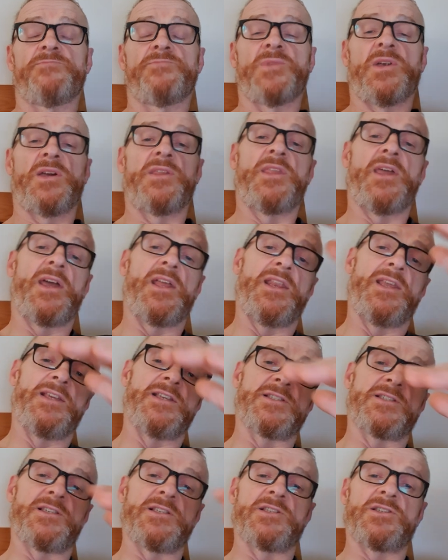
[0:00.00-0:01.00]
and that
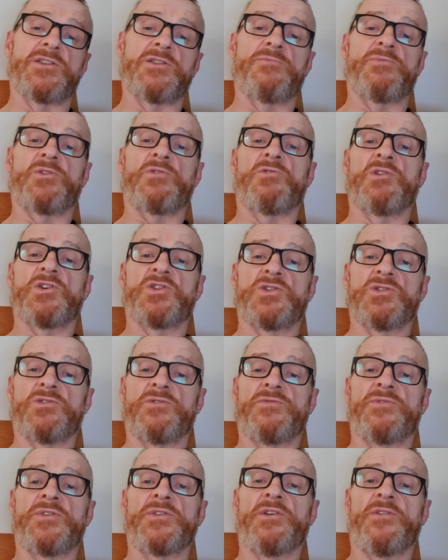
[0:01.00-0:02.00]
links into the progression
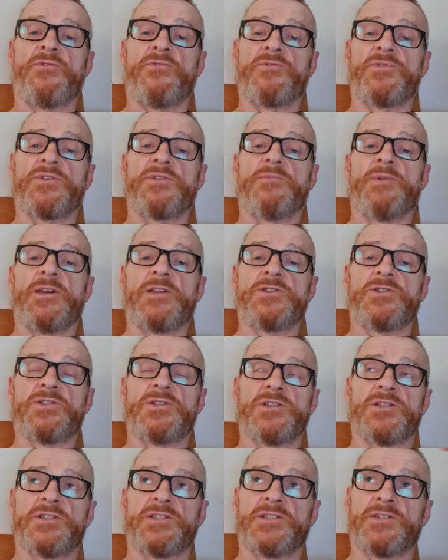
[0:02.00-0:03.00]
of the different
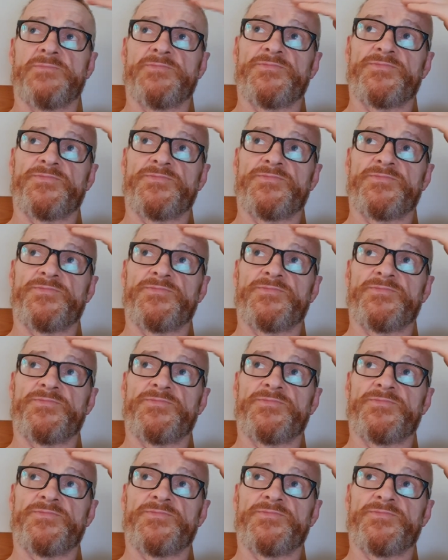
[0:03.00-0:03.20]
dementias.